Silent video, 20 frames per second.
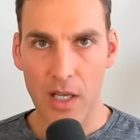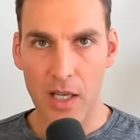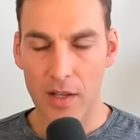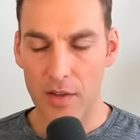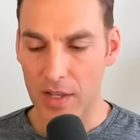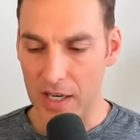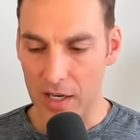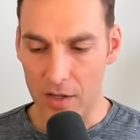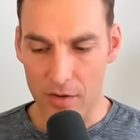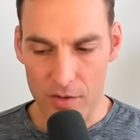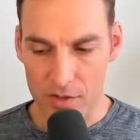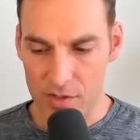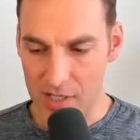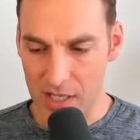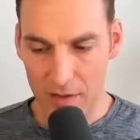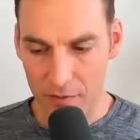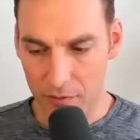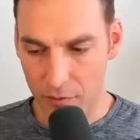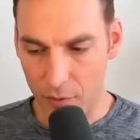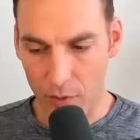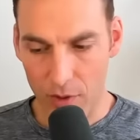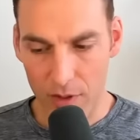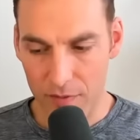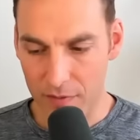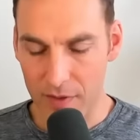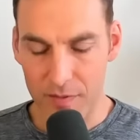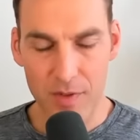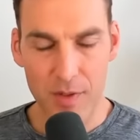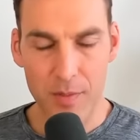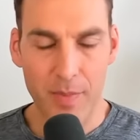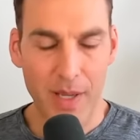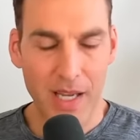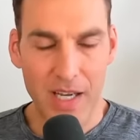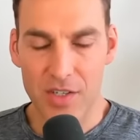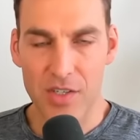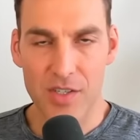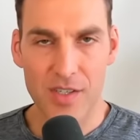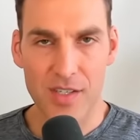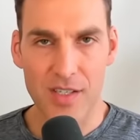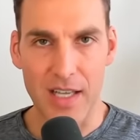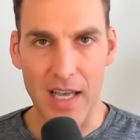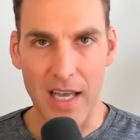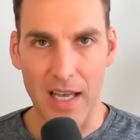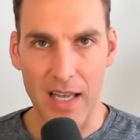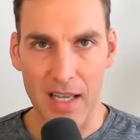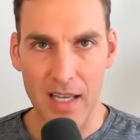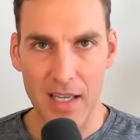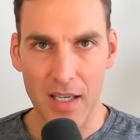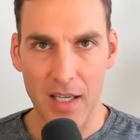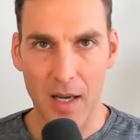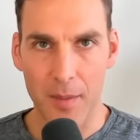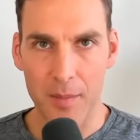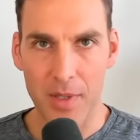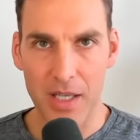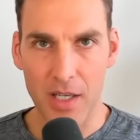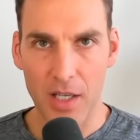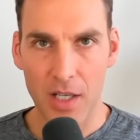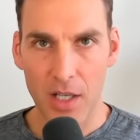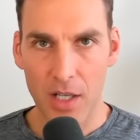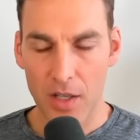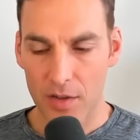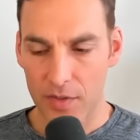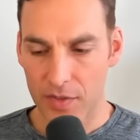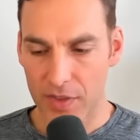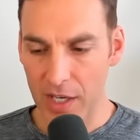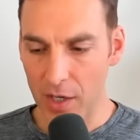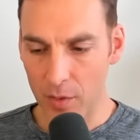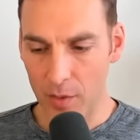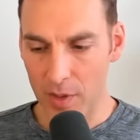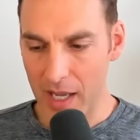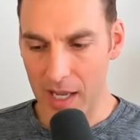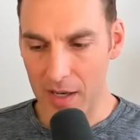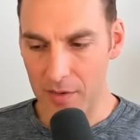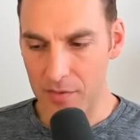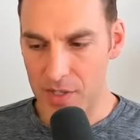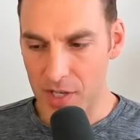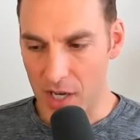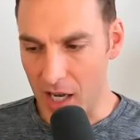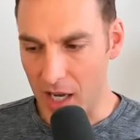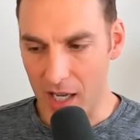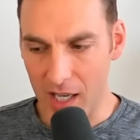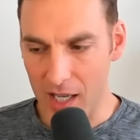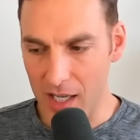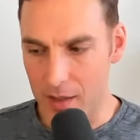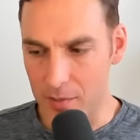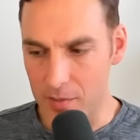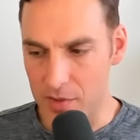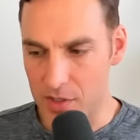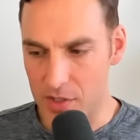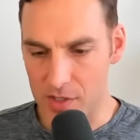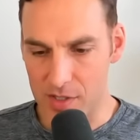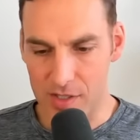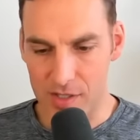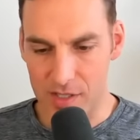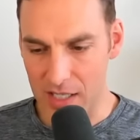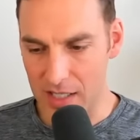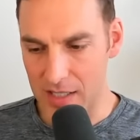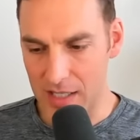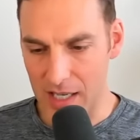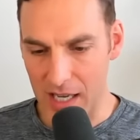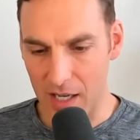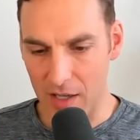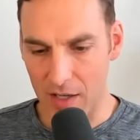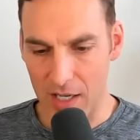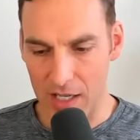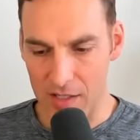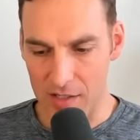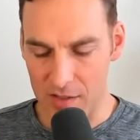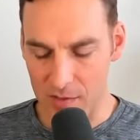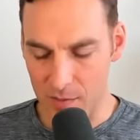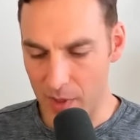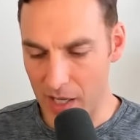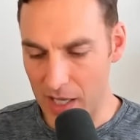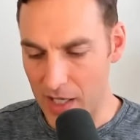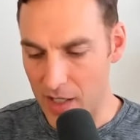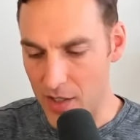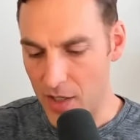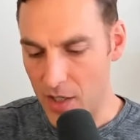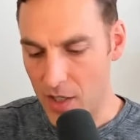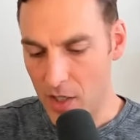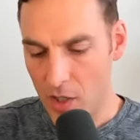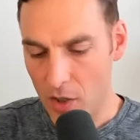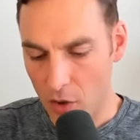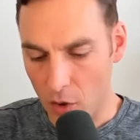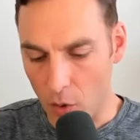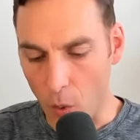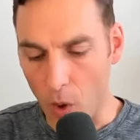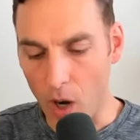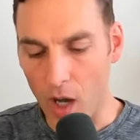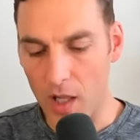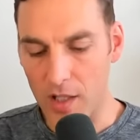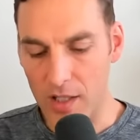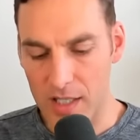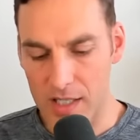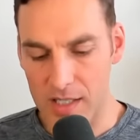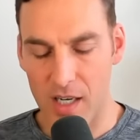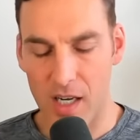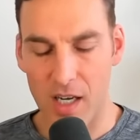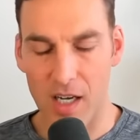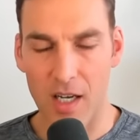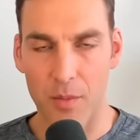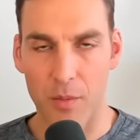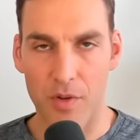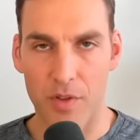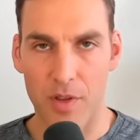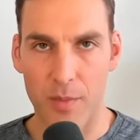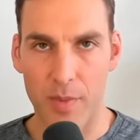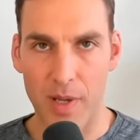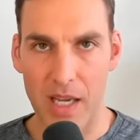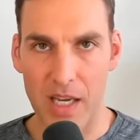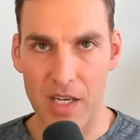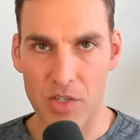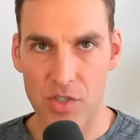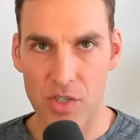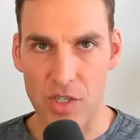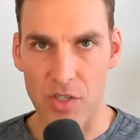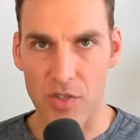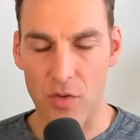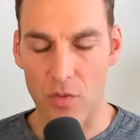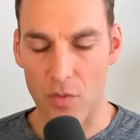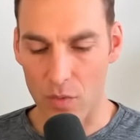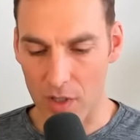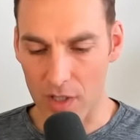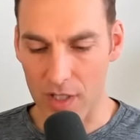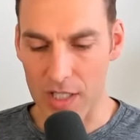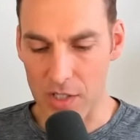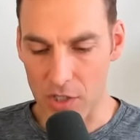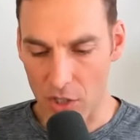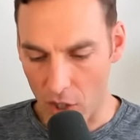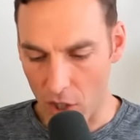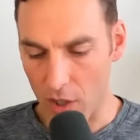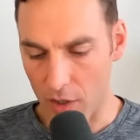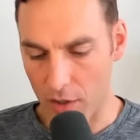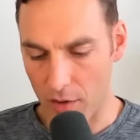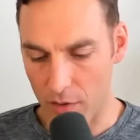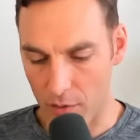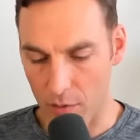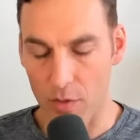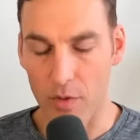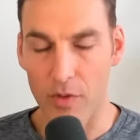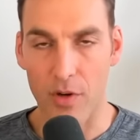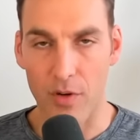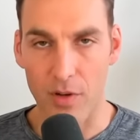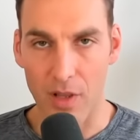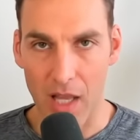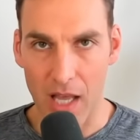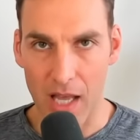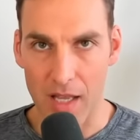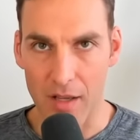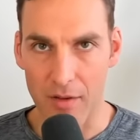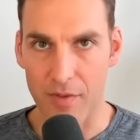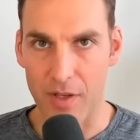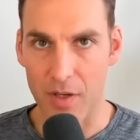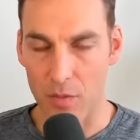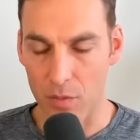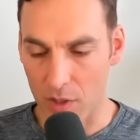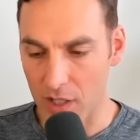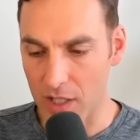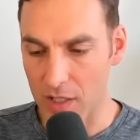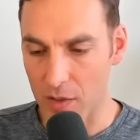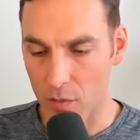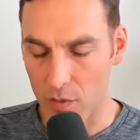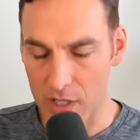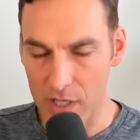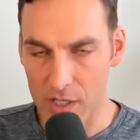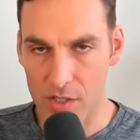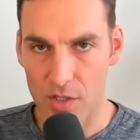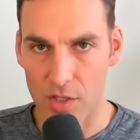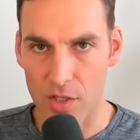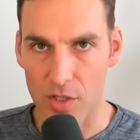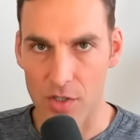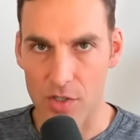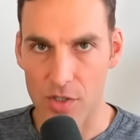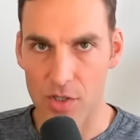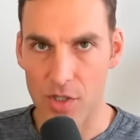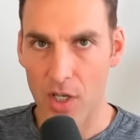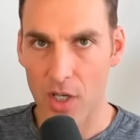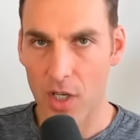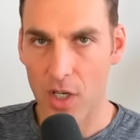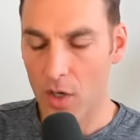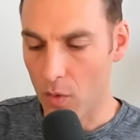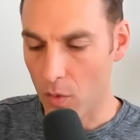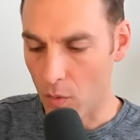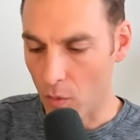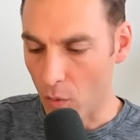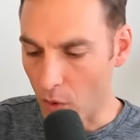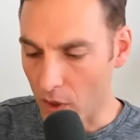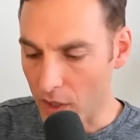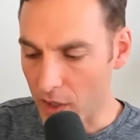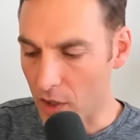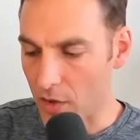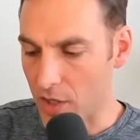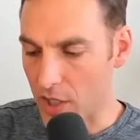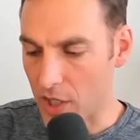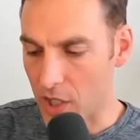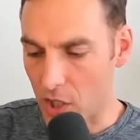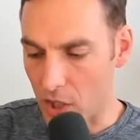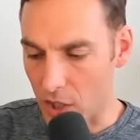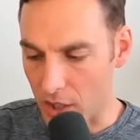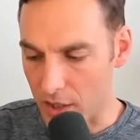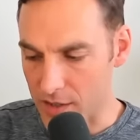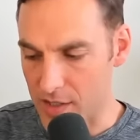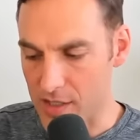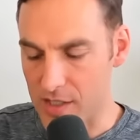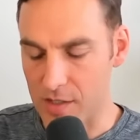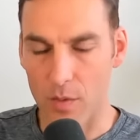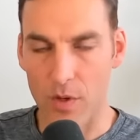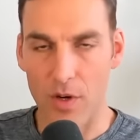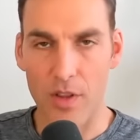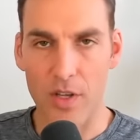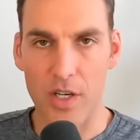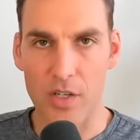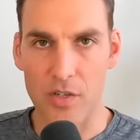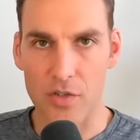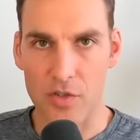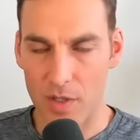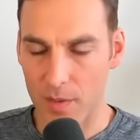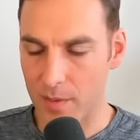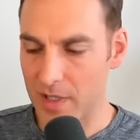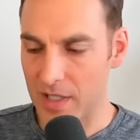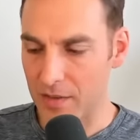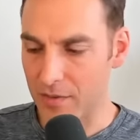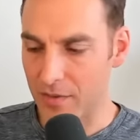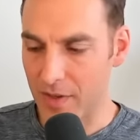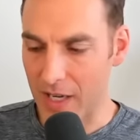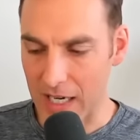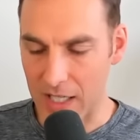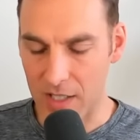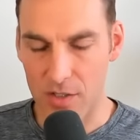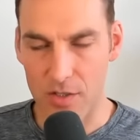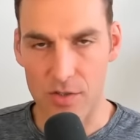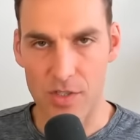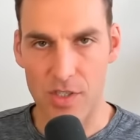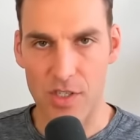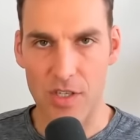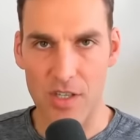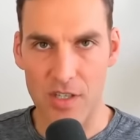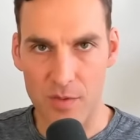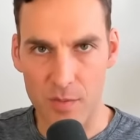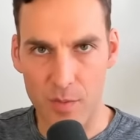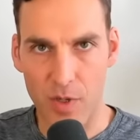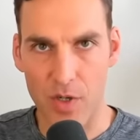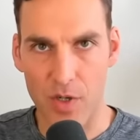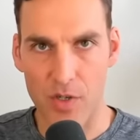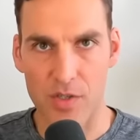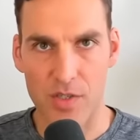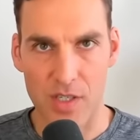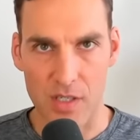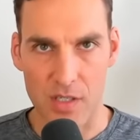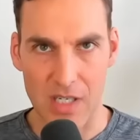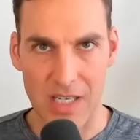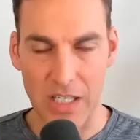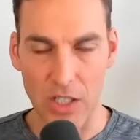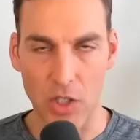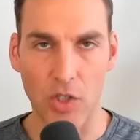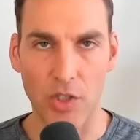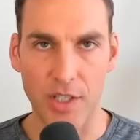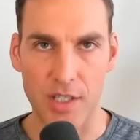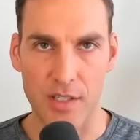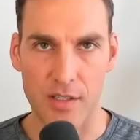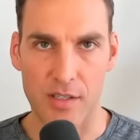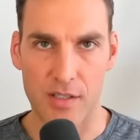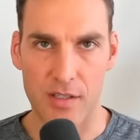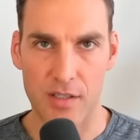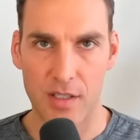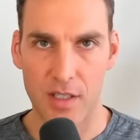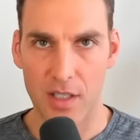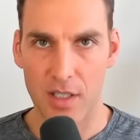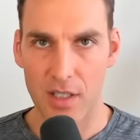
They, they're seeing forty, fifty patients a day. I mean, they don't have time to sit down and spend quality time with the patient to really talk through their life and really research what are the causes, what are the contributing factors to this person's illness.